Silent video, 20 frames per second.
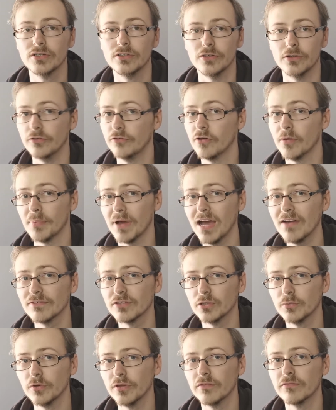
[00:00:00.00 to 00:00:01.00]
Doudrop
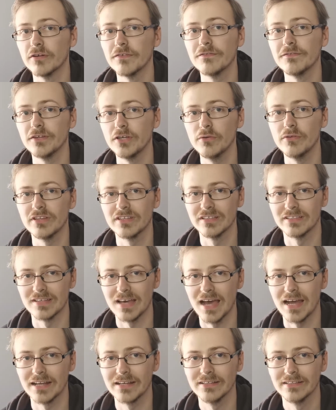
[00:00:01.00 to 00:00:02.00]
afterwards refused to
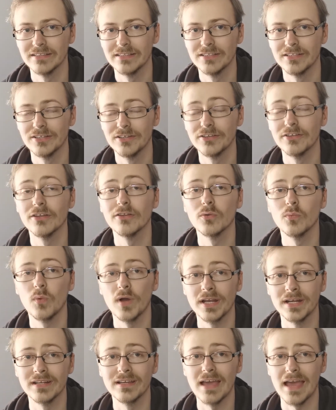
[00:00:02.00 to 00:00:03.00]
tag, so the
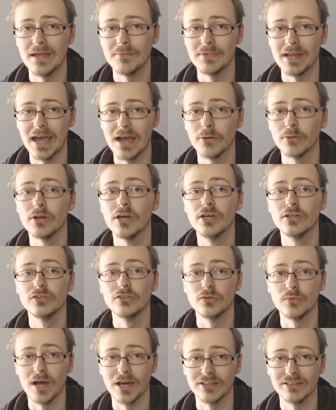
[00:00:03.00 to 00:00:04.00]
win came down
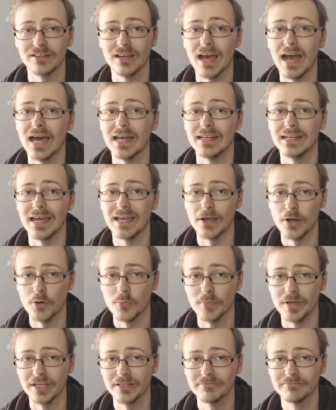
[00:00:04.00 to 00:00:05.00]
to Asuka and
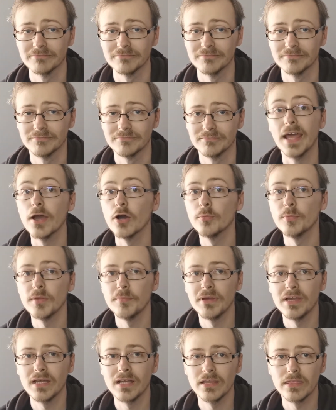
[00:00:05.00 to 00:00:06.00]
Naomi.
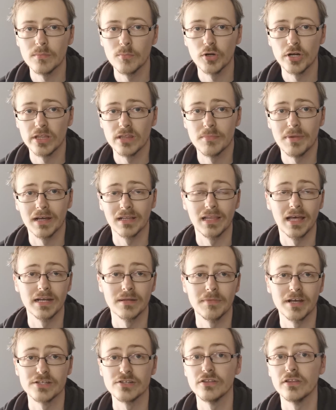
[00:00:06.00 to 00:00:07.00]
Naomi being in the Money in the Bank
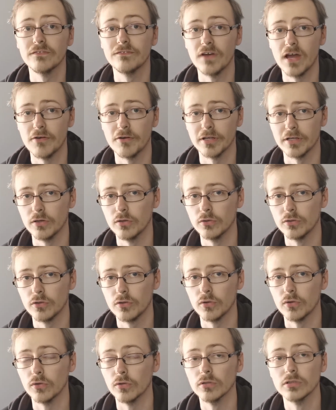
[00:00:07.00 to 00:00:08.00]
ladder match is a very good
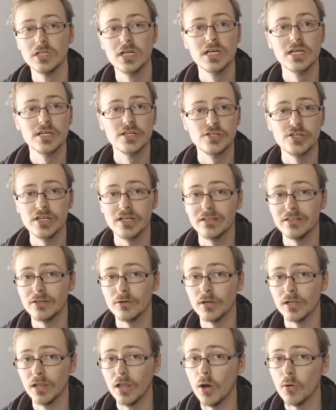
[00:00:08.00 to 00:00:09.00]
call. She can
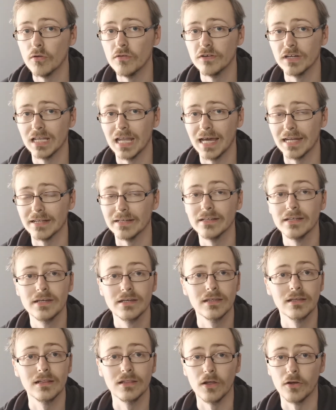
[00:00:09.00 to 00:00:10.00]
do a lot with a ladder
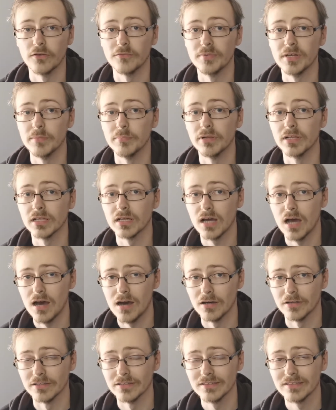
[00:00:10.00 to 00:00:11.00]
that a lot of people
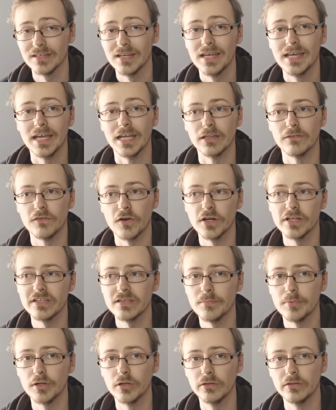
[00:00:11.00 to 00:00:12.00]
can't. It's very
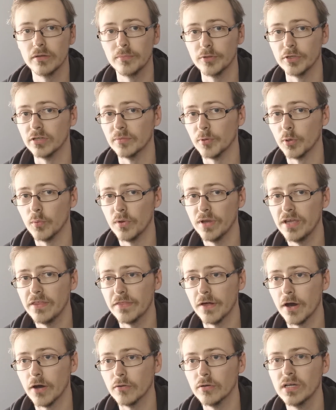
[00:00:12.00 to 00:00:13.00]
typical
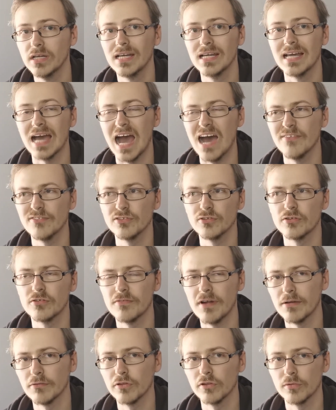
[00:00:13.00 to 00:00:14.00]
WWE though. After
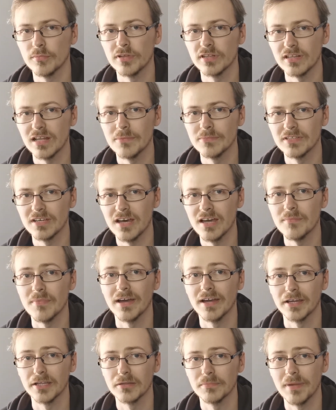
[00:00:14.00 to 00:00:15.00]
around SummerSlam time,
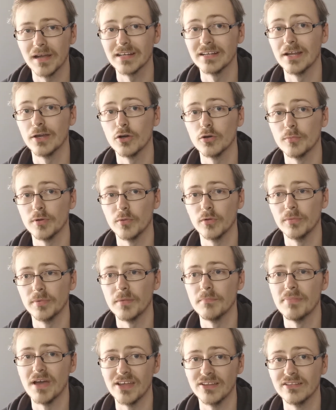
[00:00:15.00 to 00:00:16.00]
I expect Naomi will
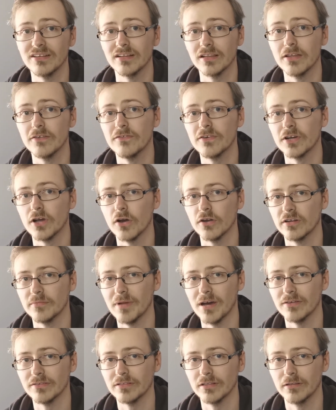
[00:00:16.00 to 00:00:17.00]
be basically forgotten
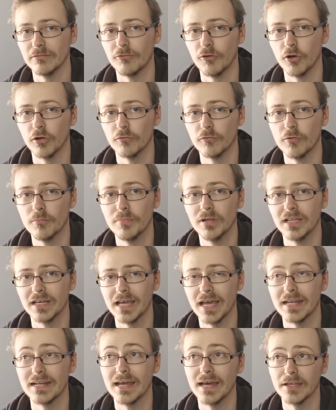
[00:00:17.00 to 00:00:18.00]
about till the Royal Rumble
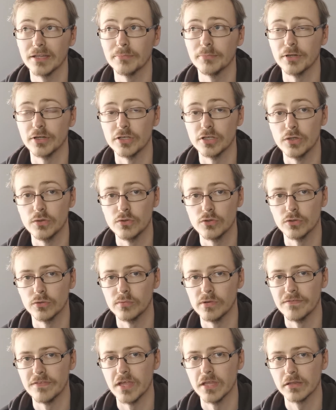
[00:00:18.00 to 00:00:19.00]
again, as per
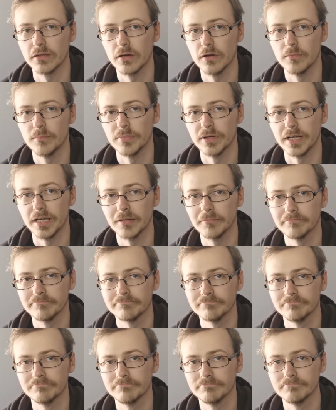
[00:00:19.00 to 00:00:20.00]
usual with this company.
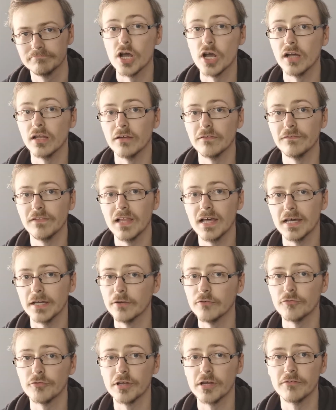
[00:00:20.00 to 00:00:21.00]
Charlotte Flair
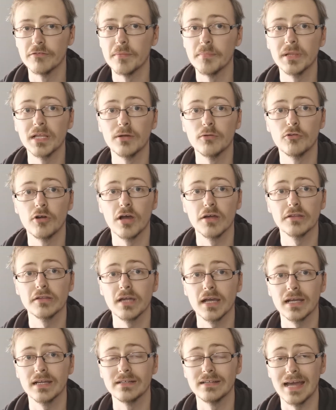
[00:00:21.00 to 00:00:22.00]
and Rhea Ripley were our
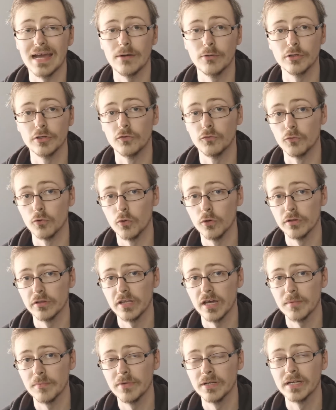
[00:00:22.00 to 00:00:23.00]
second hour draw
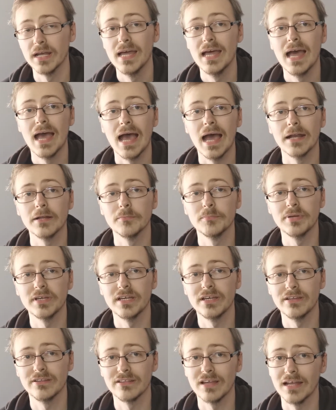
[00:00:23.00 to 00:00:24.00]
segment. Adam
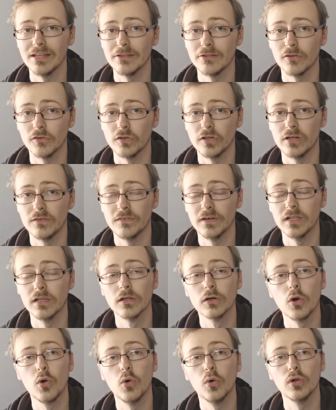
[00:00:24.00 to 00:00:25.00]
Pearce and Sonya
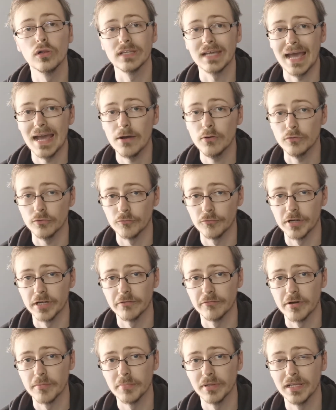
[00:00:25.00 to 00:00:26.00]
Deville called out
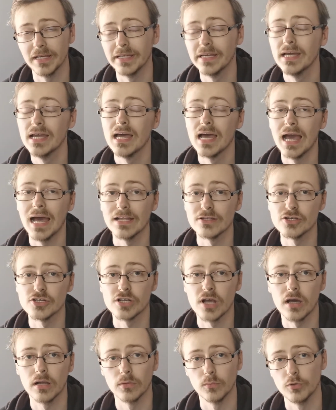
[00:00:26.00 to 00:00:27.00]
Rhea Ripley and
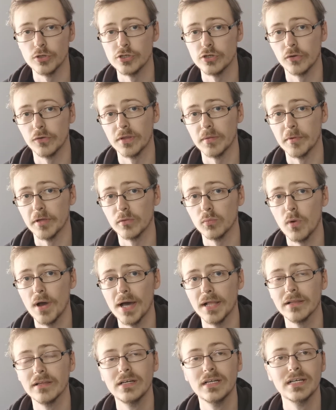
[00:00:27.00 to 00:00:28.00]
Charlotte would join them as
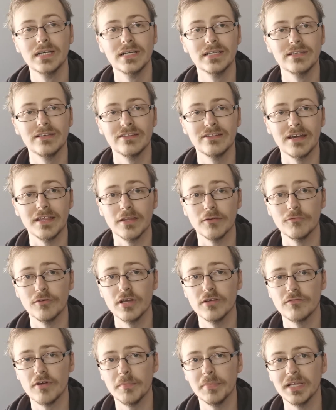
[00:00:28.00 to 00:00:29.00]
well to say that
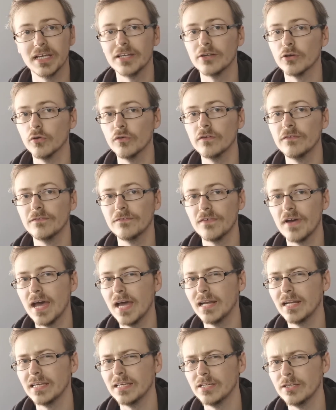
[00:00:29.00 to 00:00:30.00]
Rhea Ripley had
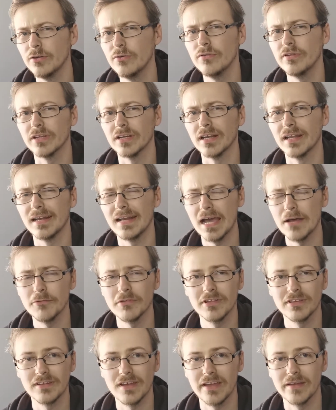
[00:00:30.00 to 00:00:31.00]
unfairly used an
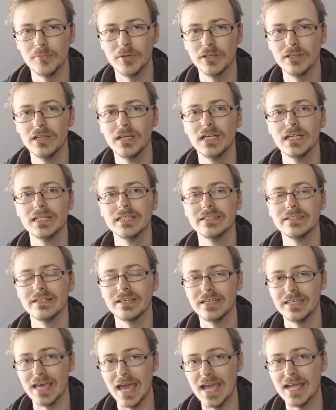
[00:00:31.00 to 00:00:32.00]
announce table to
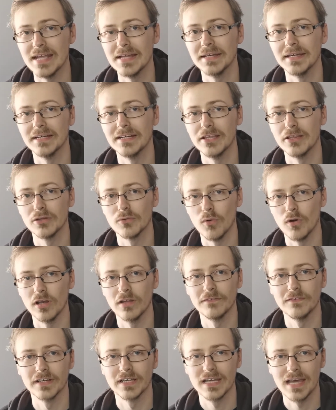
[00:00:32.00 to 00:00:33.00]
gain a
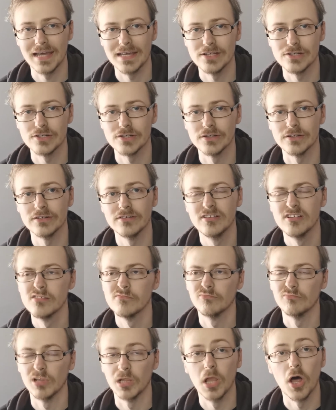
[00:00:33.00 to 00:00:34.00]
disqualification
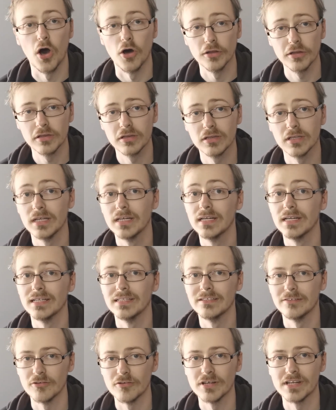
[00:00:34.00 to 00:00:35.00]
loss
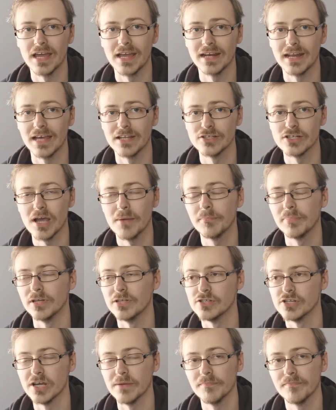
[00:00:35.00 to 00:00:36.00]
to retain her
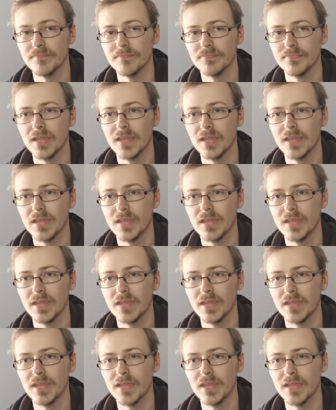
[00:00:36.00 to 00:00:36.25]
championship.